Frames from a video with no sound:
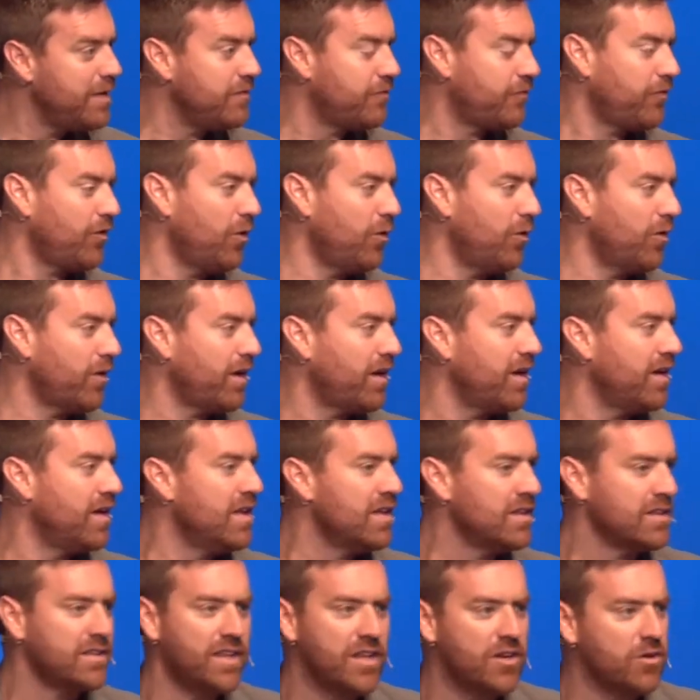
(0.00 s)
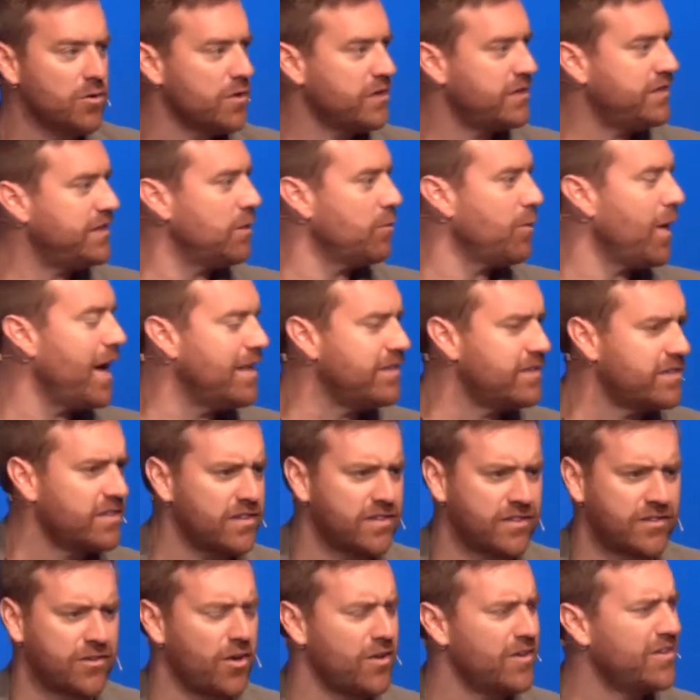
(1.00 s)
folk. Literacy rates
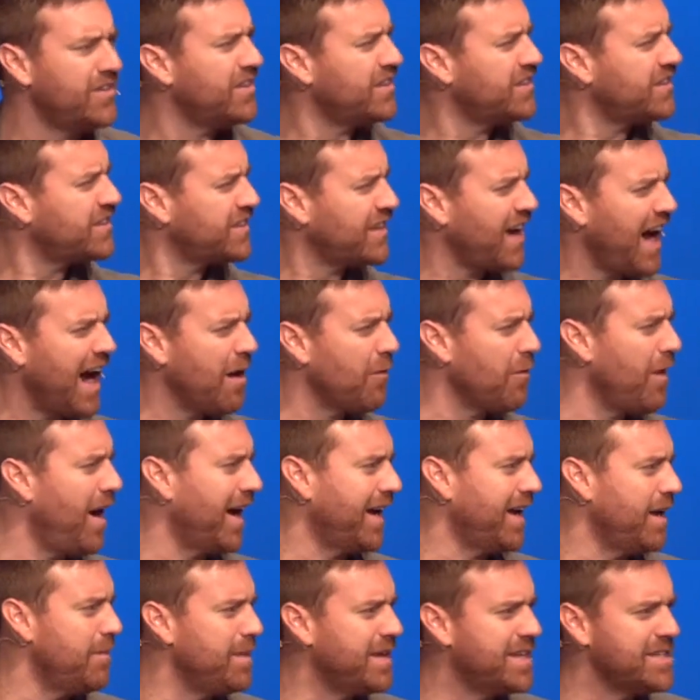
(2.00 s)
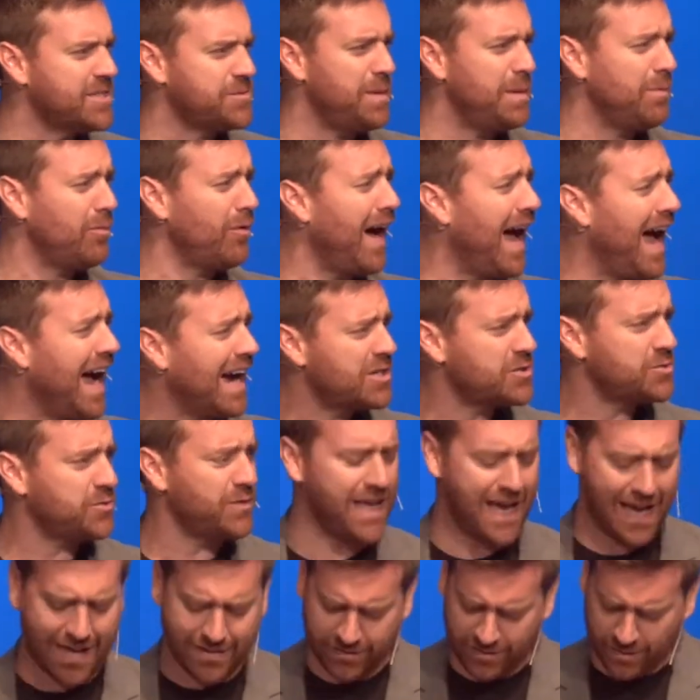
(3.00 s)
started to skyrocket because people actually
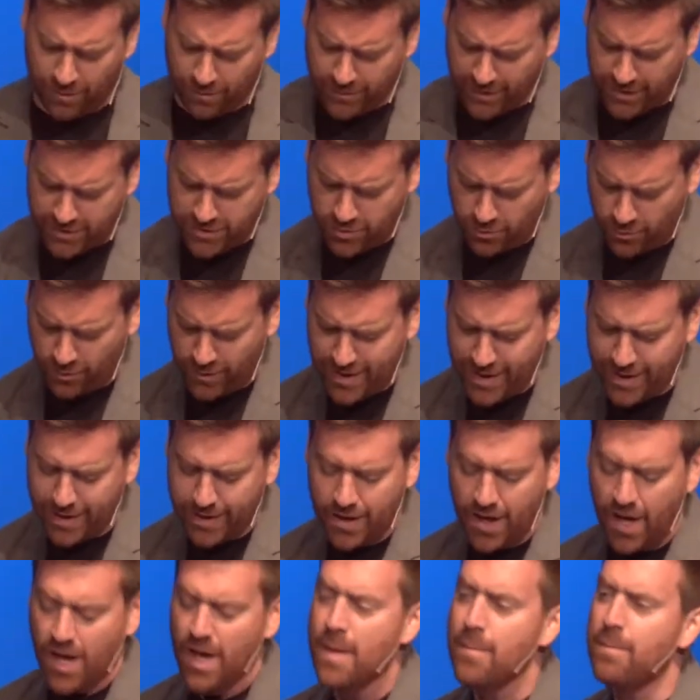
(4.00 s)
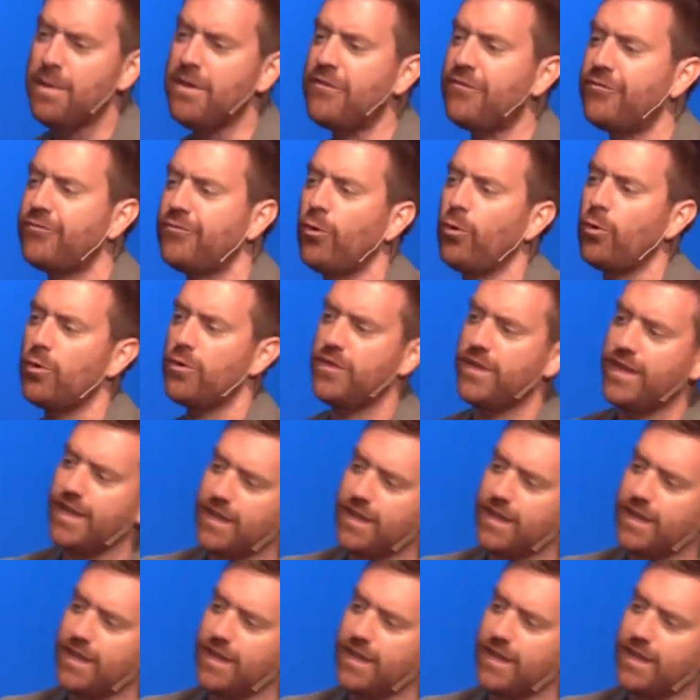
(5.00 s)
had something to read. Before the